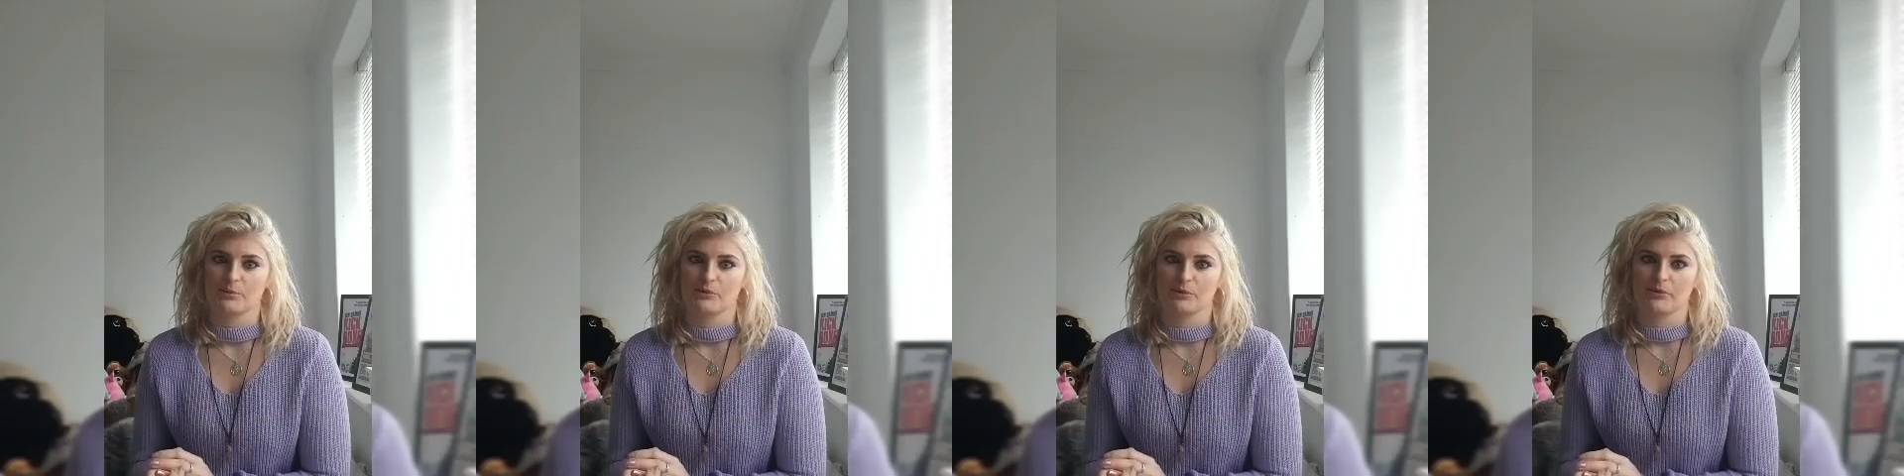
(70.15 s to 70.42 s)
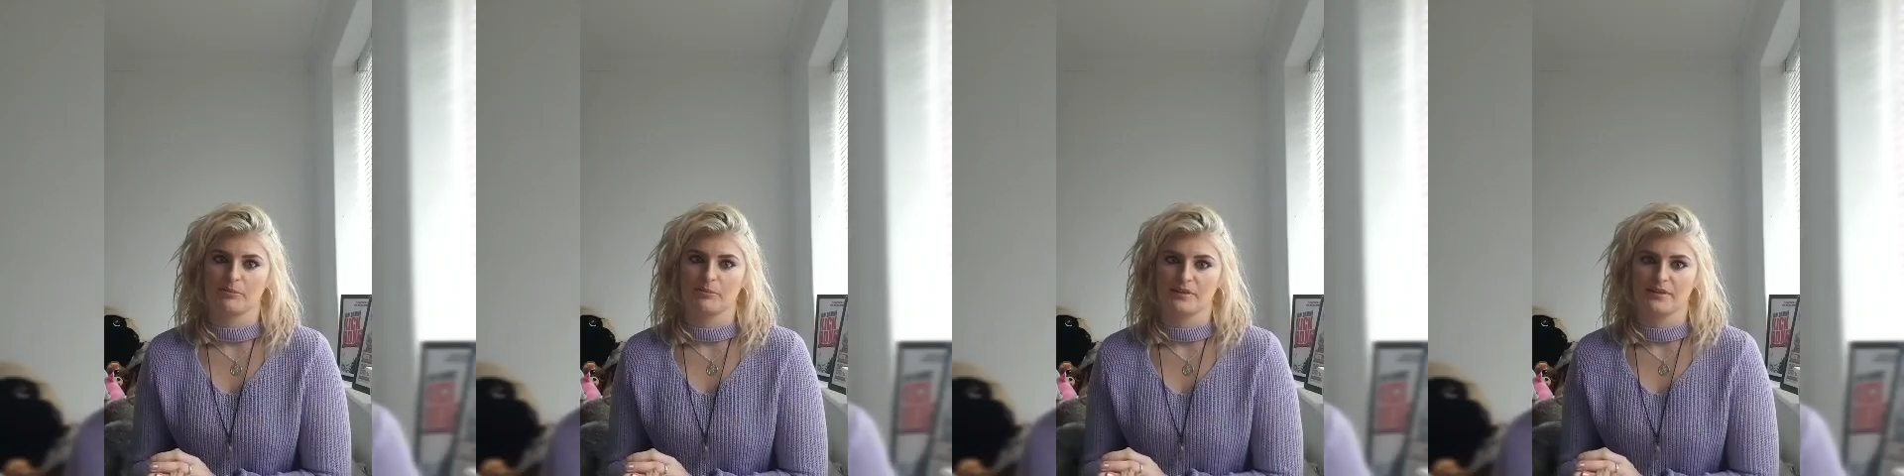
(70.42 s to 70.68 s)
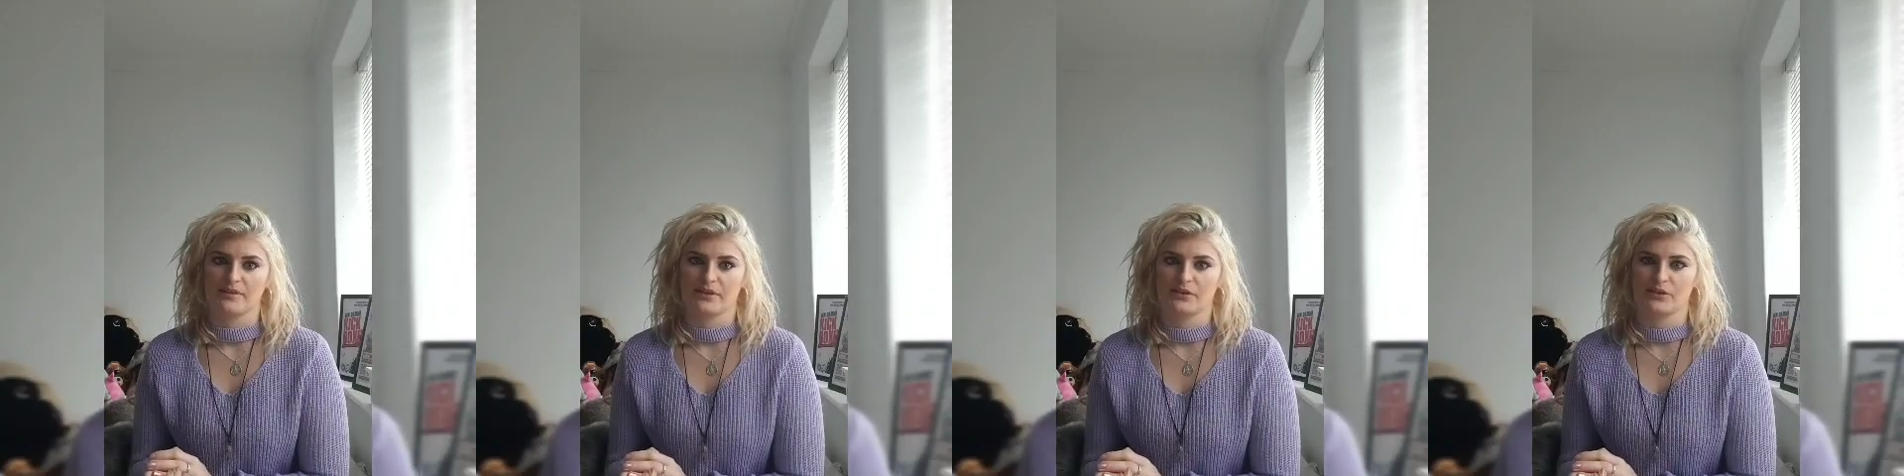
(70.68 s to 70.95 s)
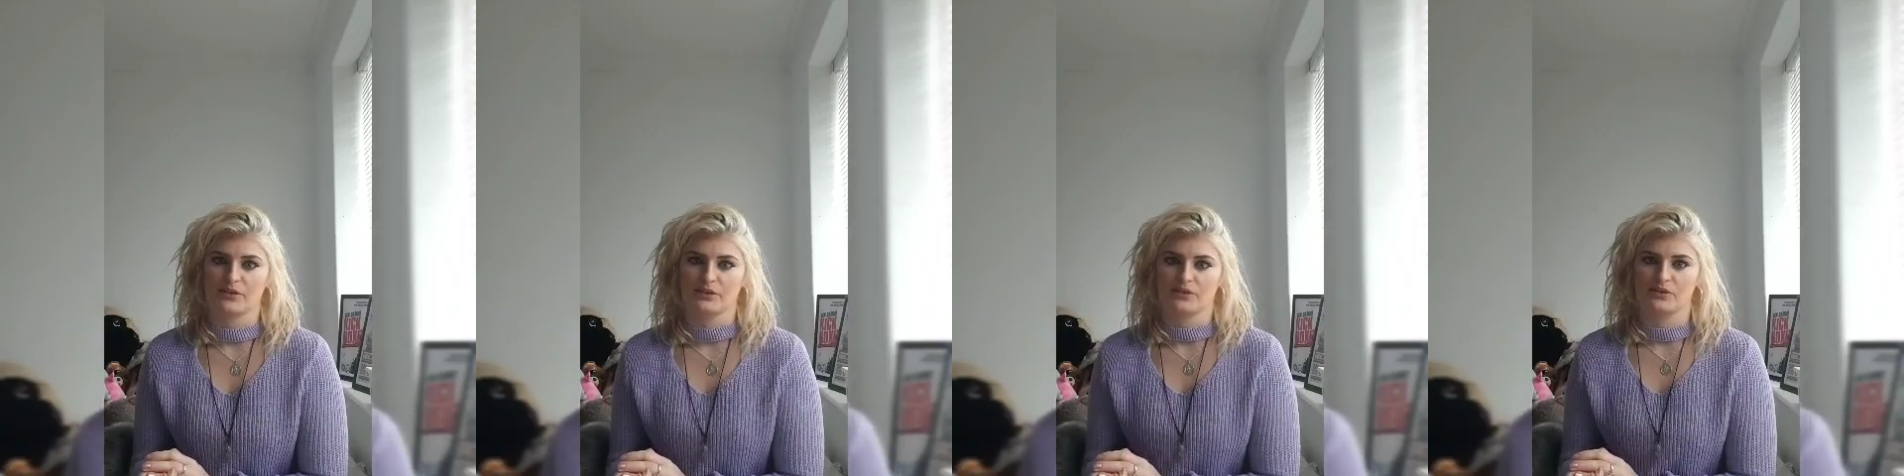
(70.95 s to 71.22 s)
boring because I
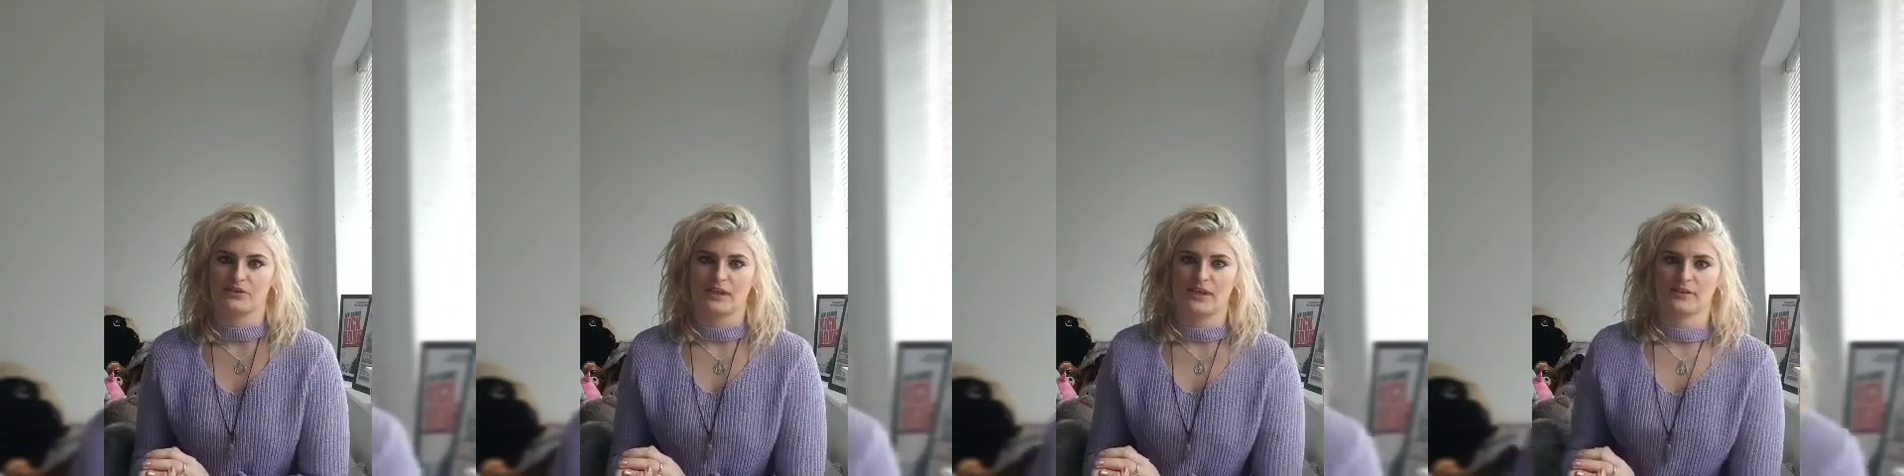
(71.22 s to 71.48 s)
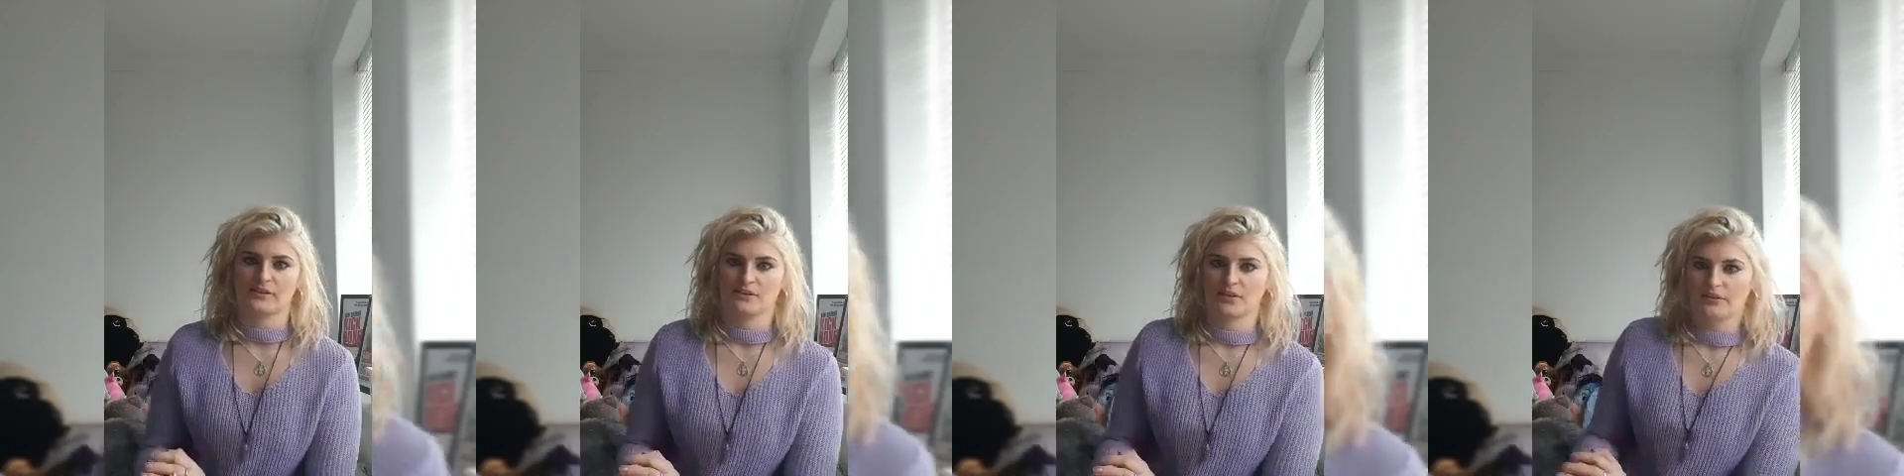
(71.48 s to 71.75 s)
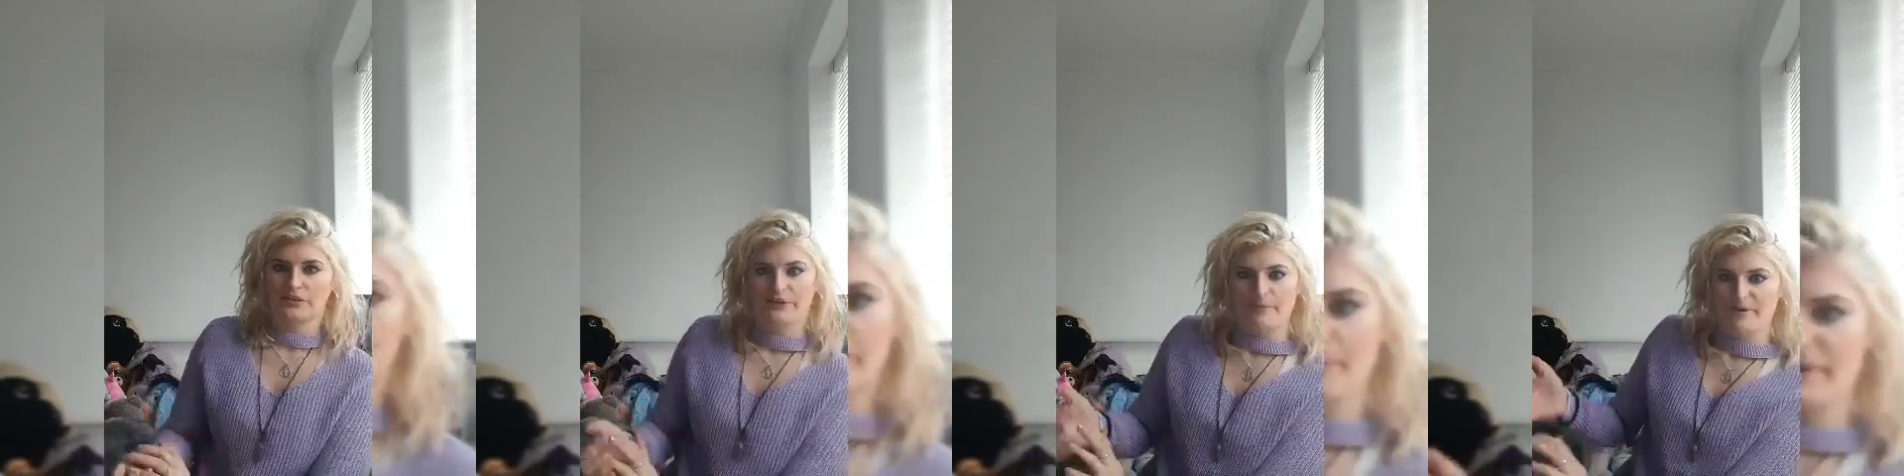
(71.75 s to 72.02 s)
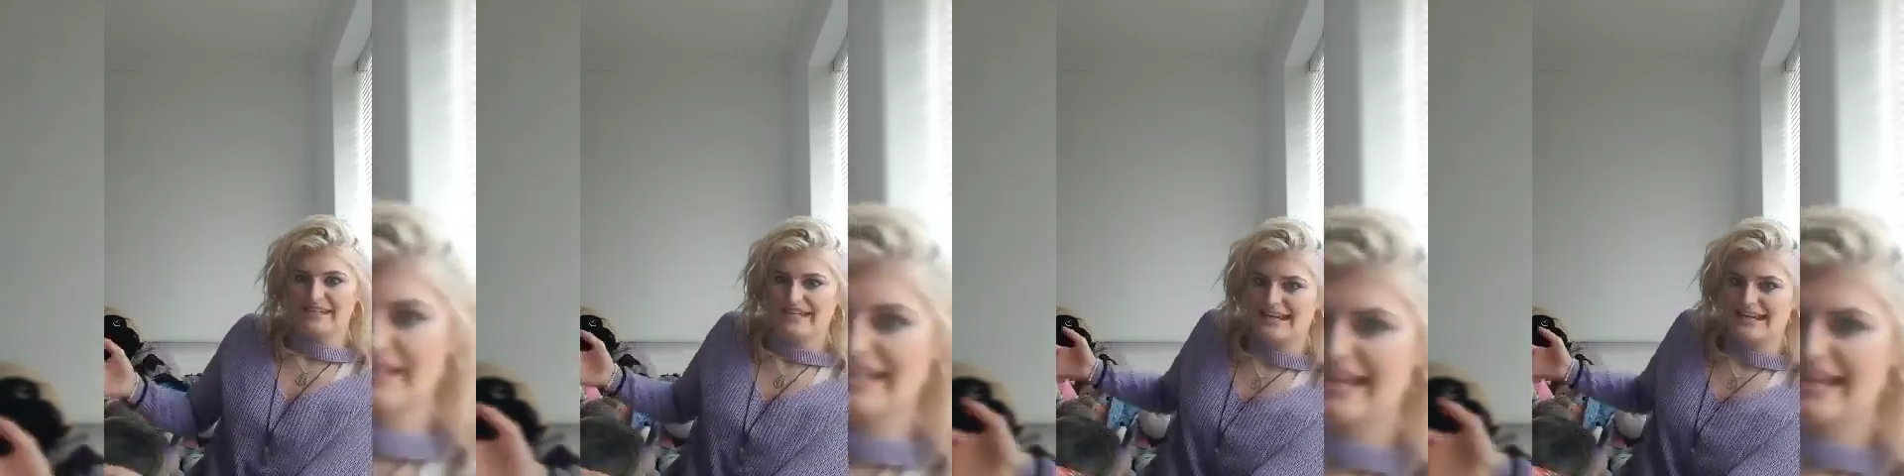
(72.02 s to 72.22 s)
couldn't change. You got